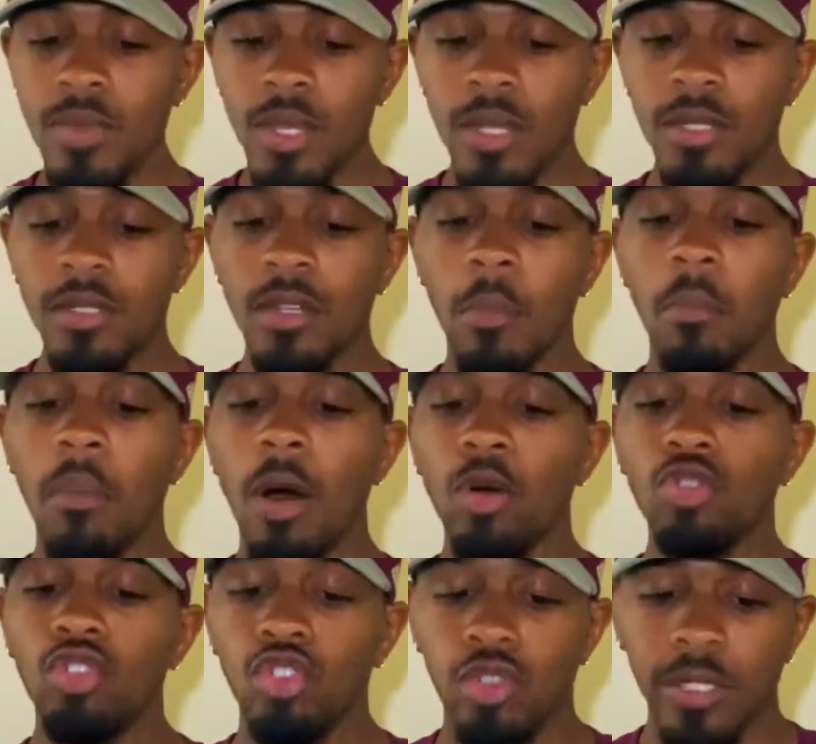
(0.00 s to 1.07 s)
The
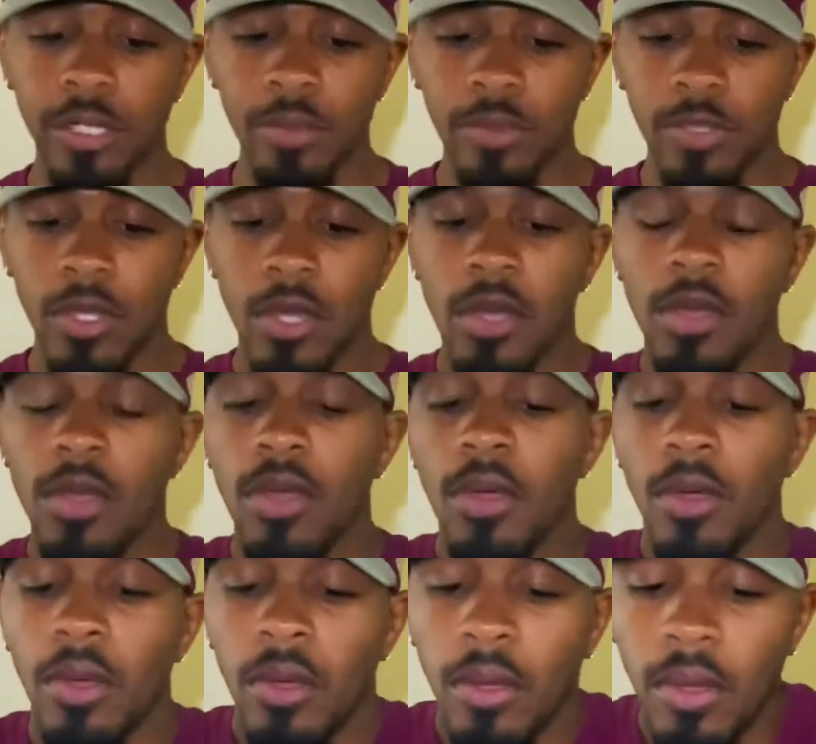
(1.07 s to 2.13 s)
most trips
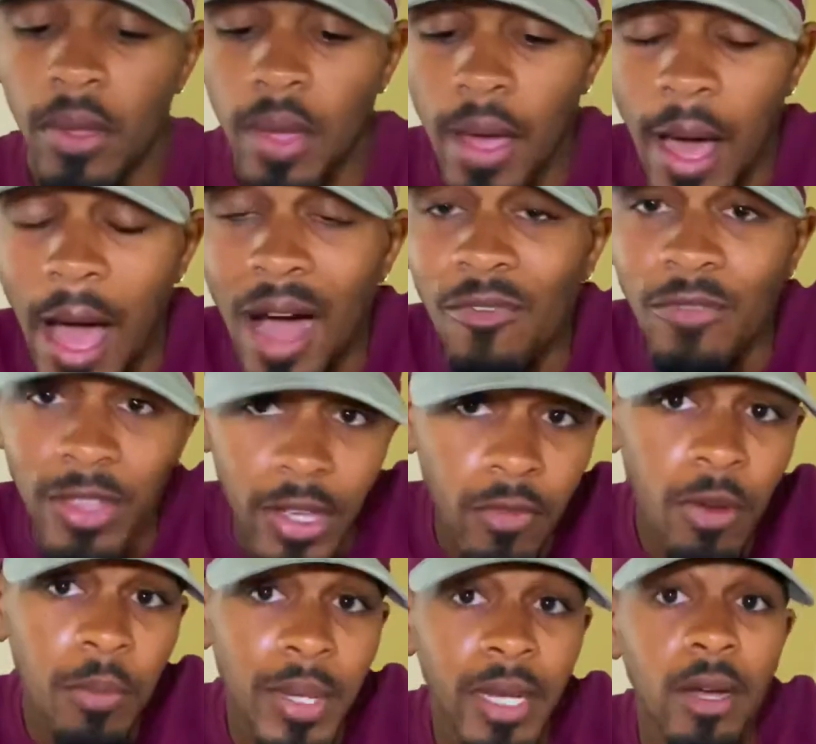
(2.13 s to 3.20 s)
I've
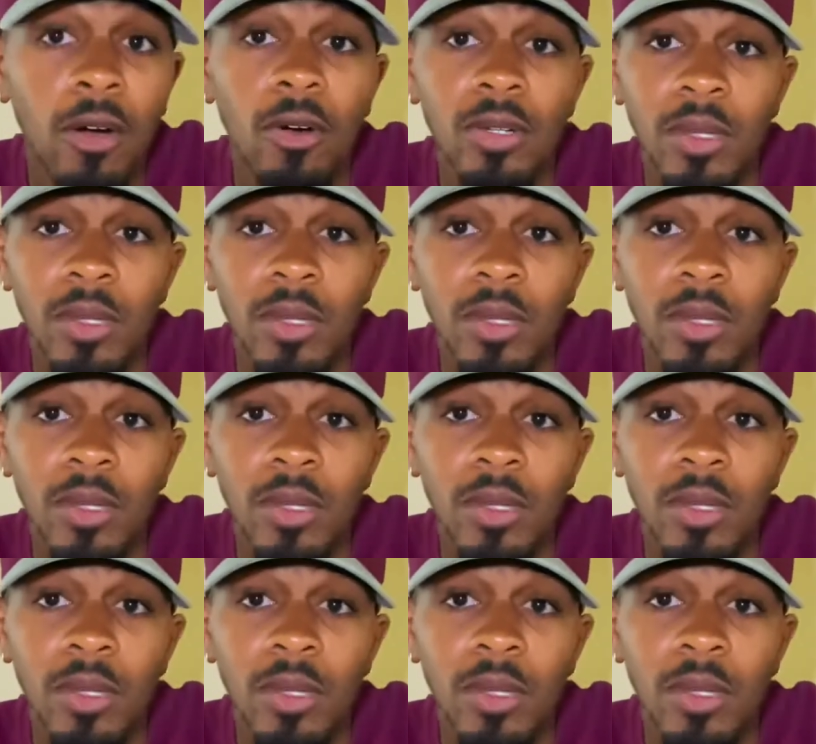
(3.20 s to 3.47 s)
ever been on in